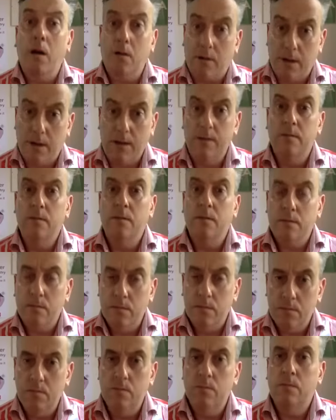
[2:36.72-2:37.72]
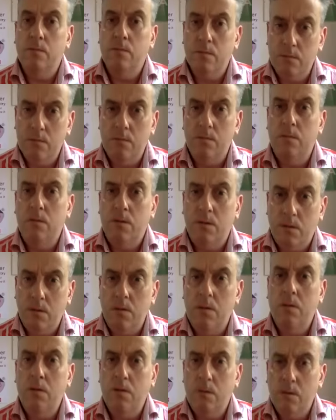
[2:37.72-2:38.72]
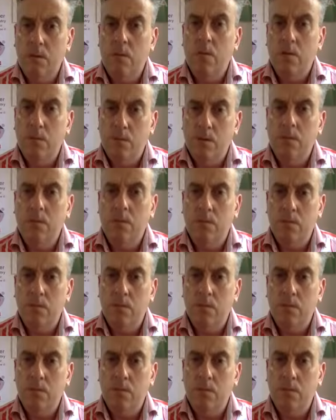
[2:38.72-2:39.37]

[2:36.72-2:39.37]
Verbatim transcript: Okay. Um, yeah, I can remember going in with my